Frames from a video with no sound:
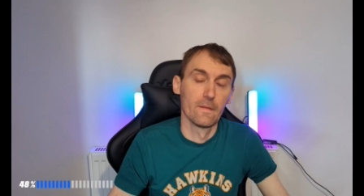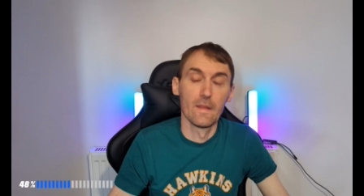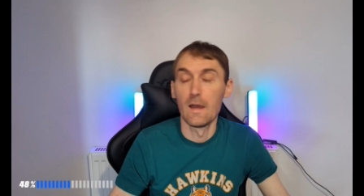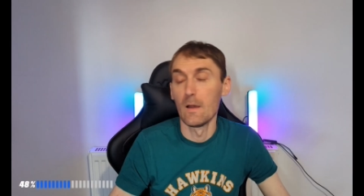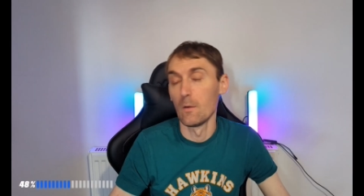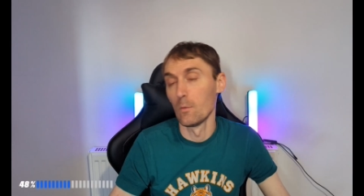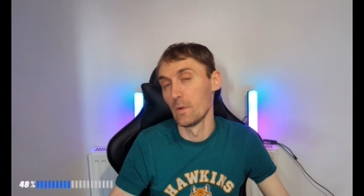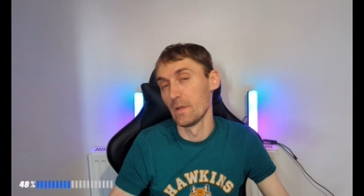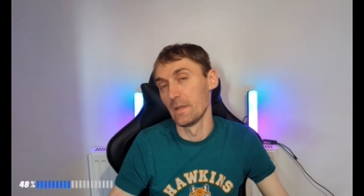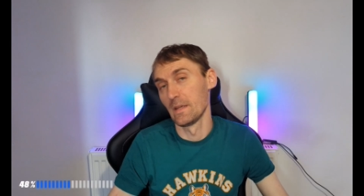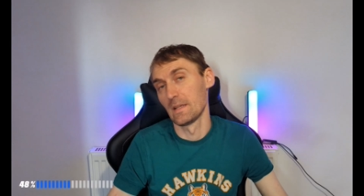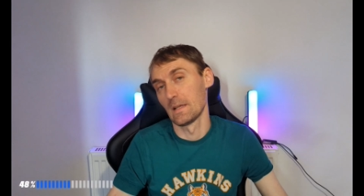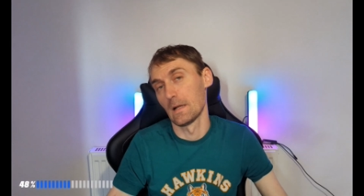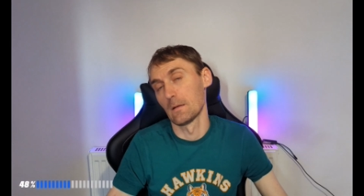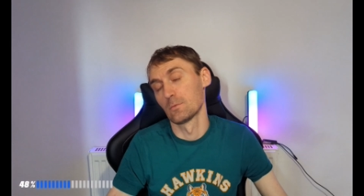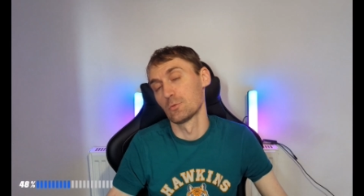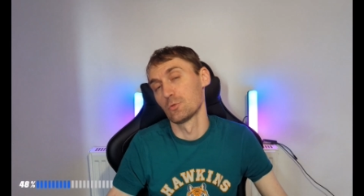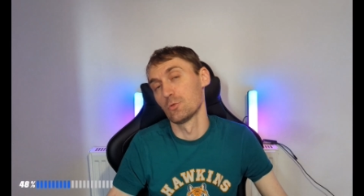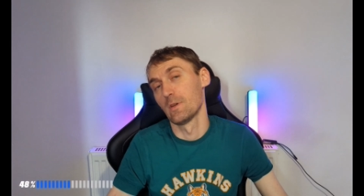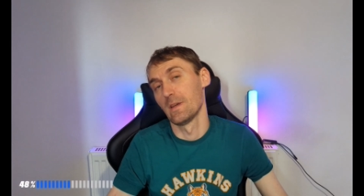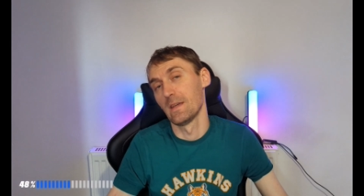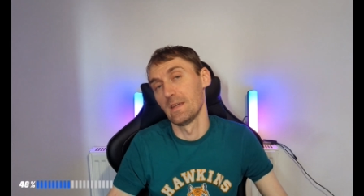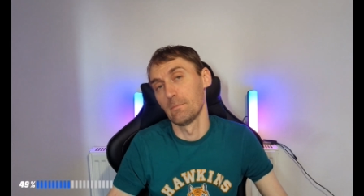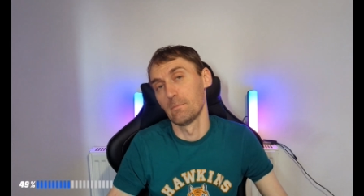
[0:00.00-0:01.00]
Now when it comes
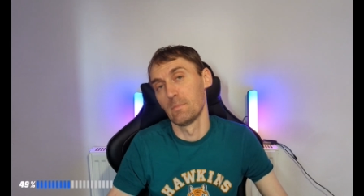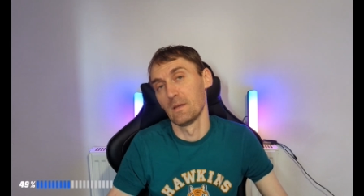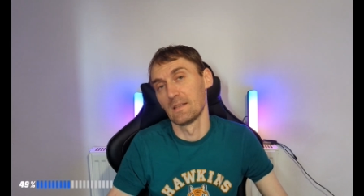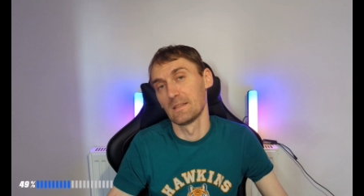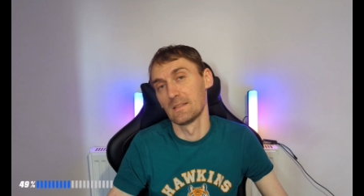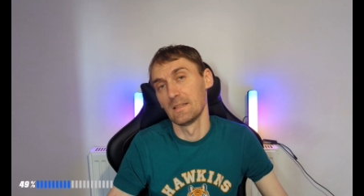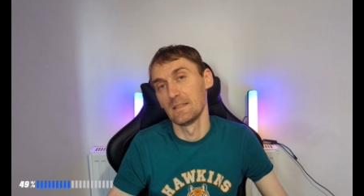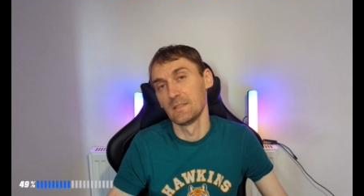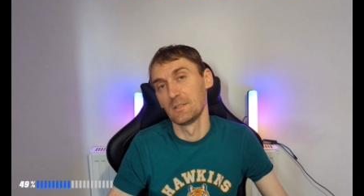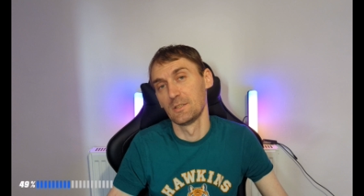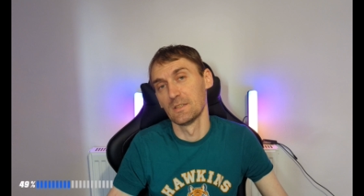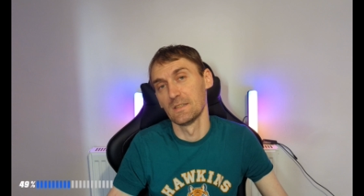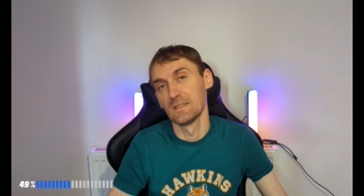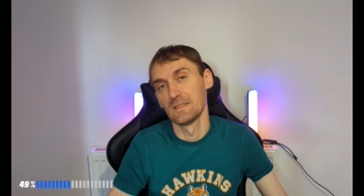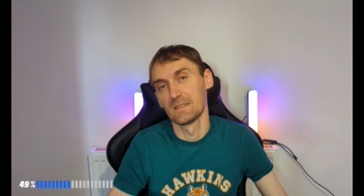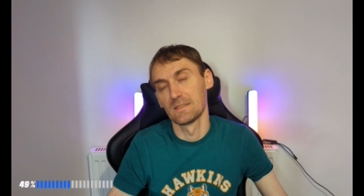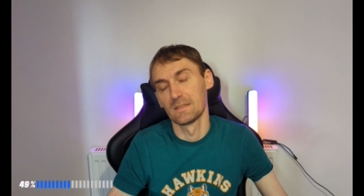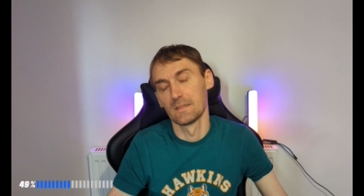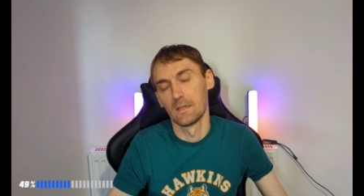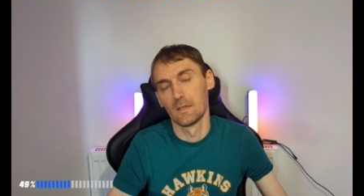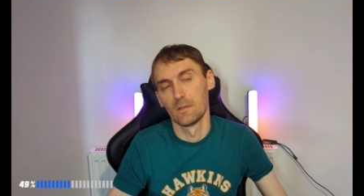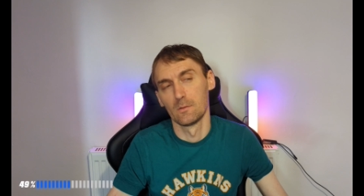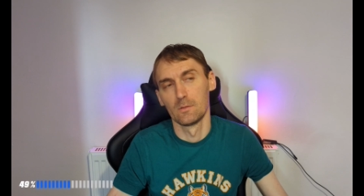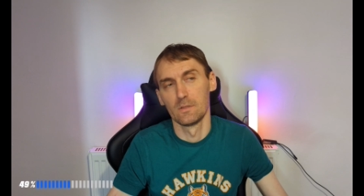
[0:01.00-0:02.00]
to Apex
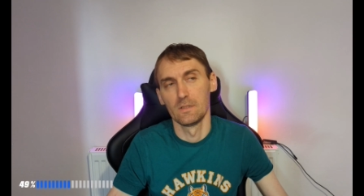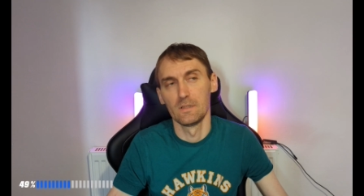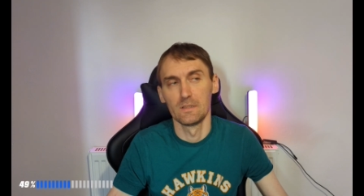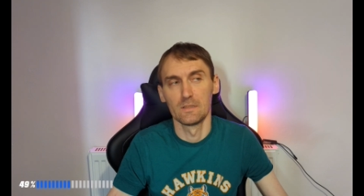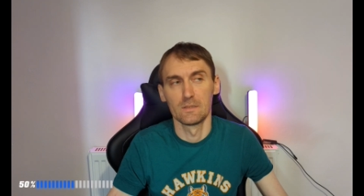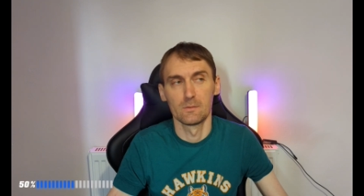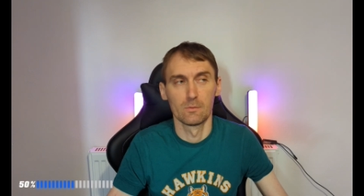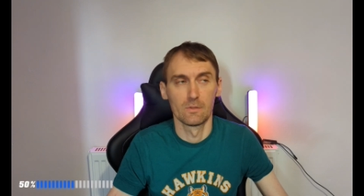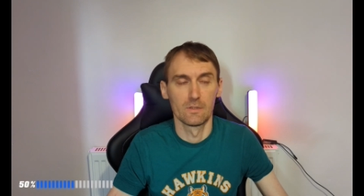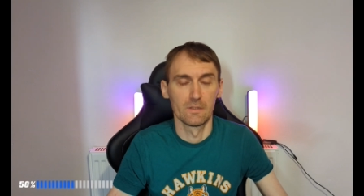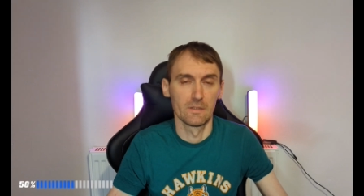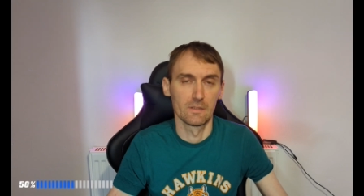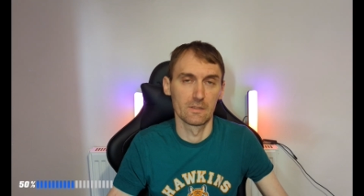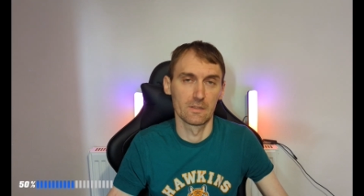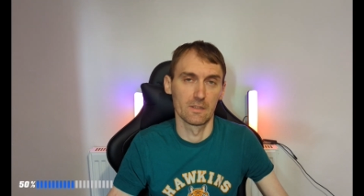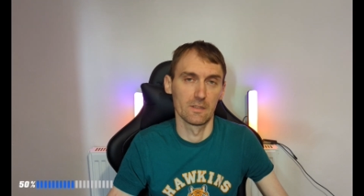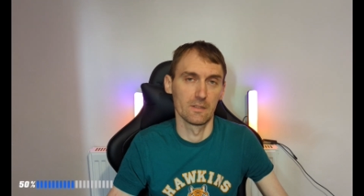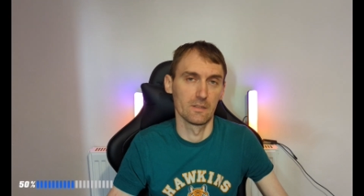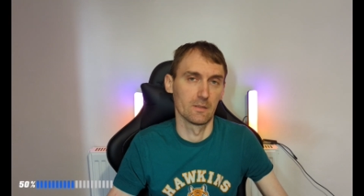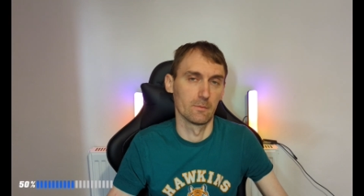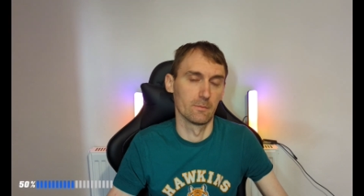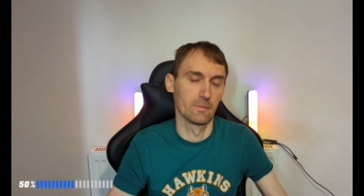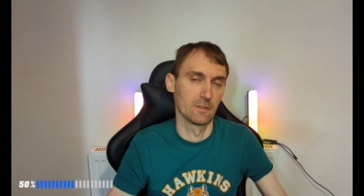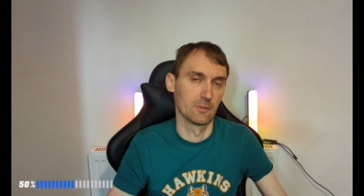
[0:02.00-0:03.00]
Legends, now this one is a
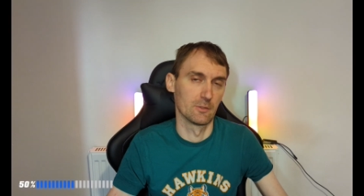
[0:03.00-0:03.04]
little